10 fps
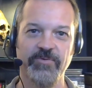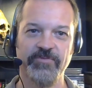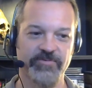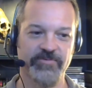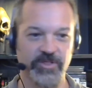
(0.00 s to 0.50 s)

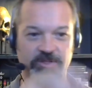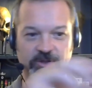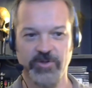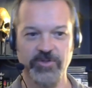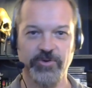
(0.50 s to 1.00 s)
for, a
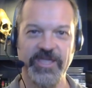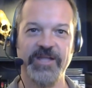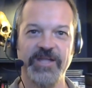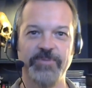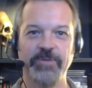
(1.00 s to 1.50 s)
little
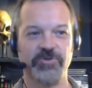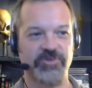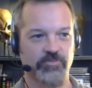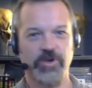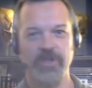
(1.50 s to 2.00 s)
kid to be able
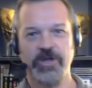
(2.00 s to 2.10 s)
to just